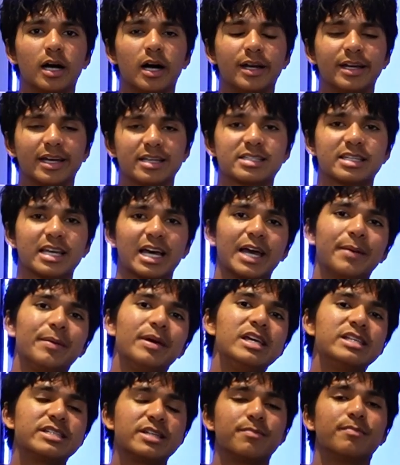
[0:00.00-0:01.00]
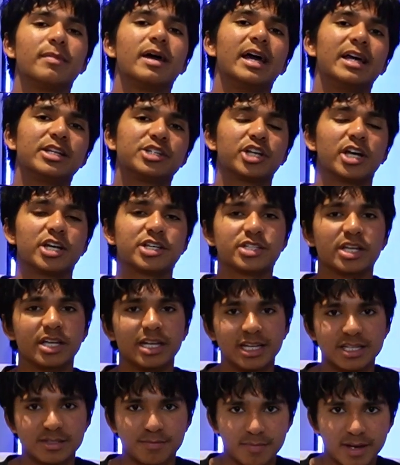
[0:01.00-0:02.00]
Our next game is in Manchester.
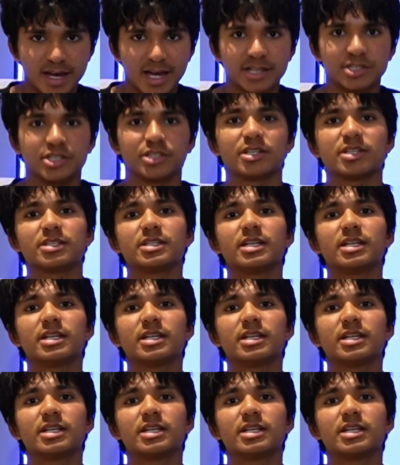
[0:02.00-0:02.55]
It is Manchester